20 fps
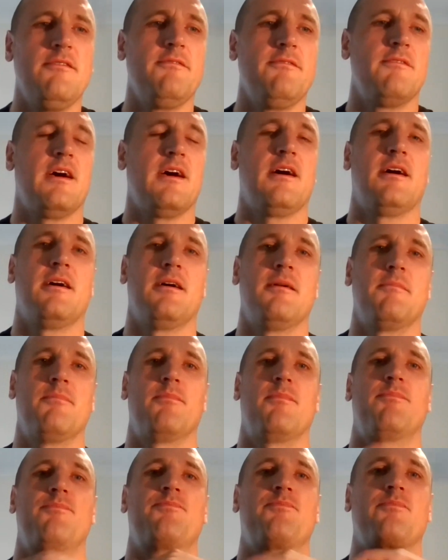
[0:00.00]
of
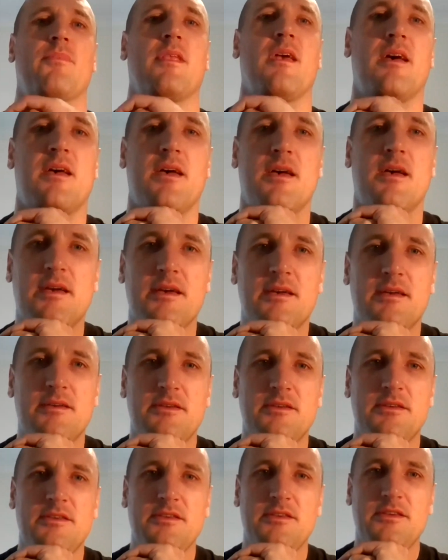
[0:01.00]

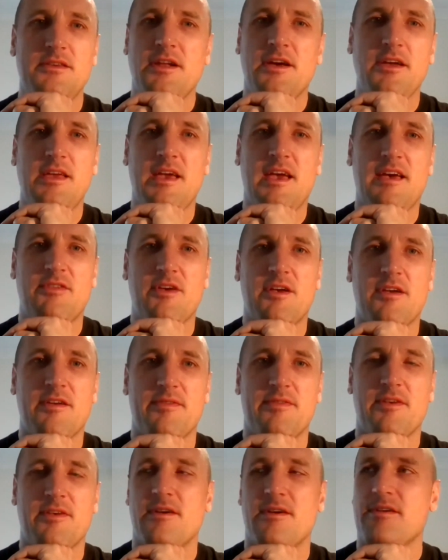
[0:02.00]
you had
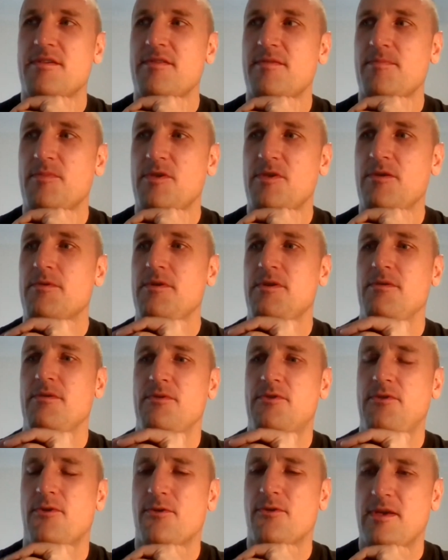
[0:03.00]
those you
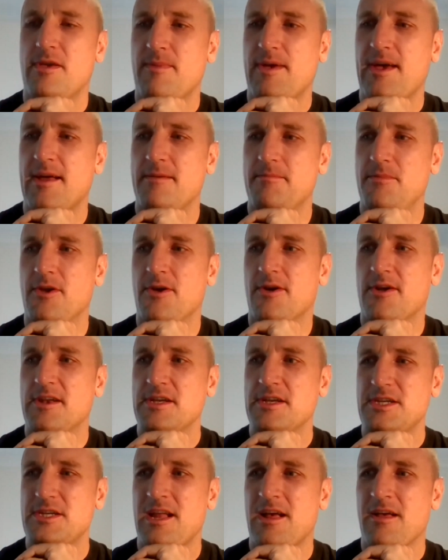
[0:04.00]
were talking about Nine
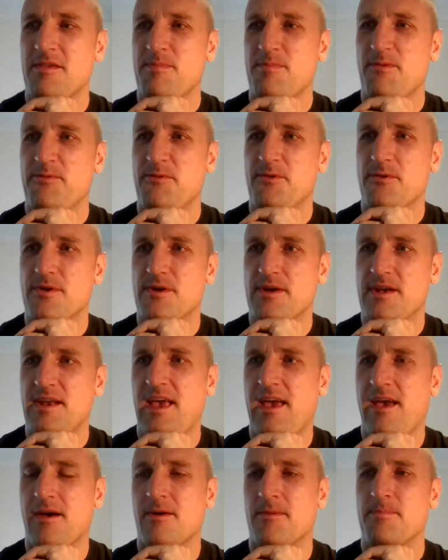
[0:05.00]
Inch Nails before, and
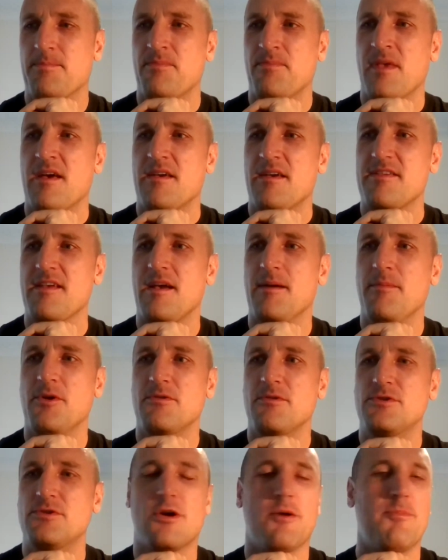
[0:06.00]
how
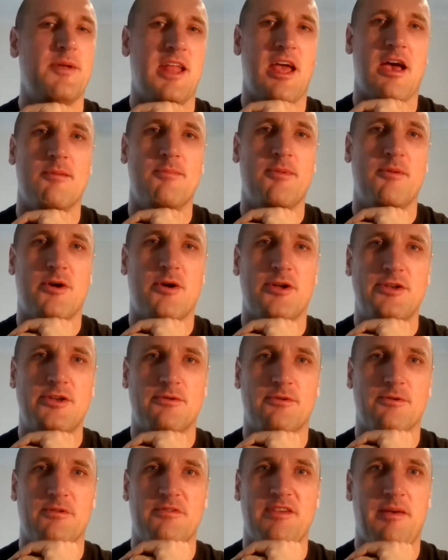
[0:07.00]
someone will drop an album on
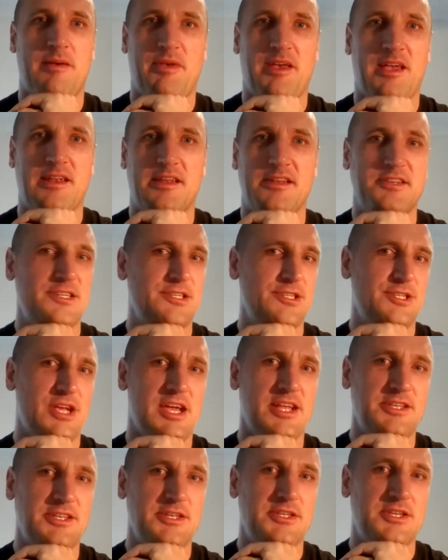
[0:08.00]
you or something and it just
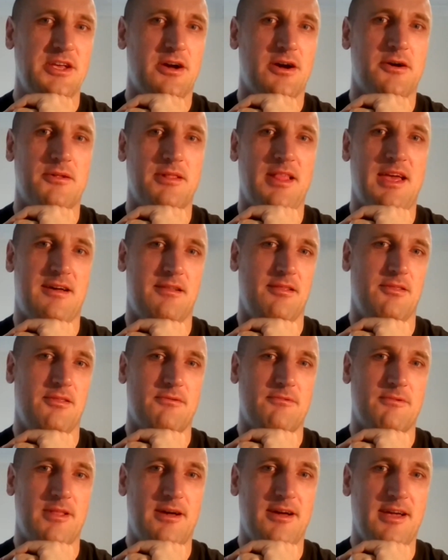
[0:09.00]
changes your whole
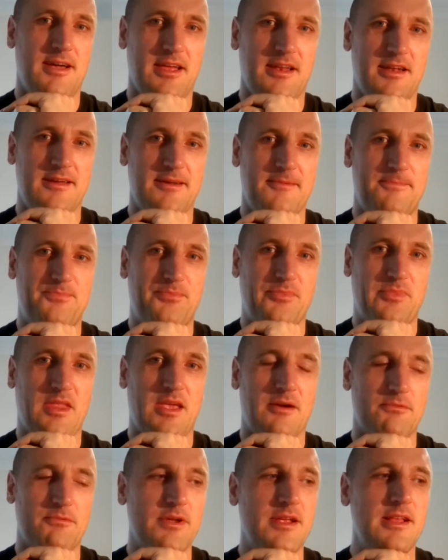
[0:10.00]
outlook. Well, I had a
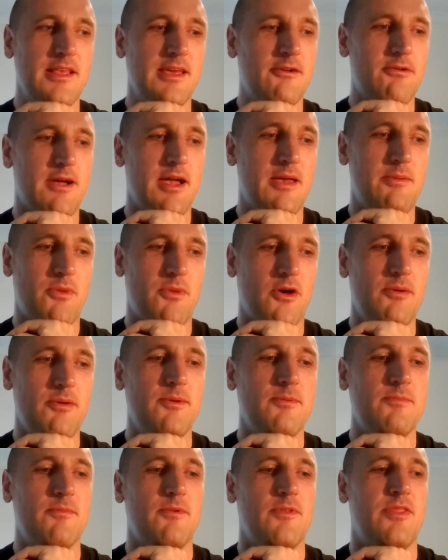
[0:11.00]
really great
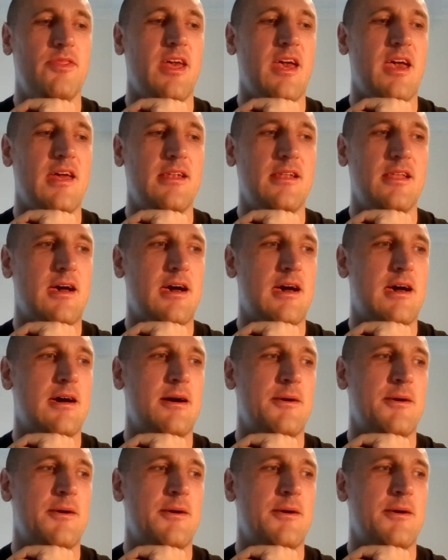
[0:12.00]
moment with that.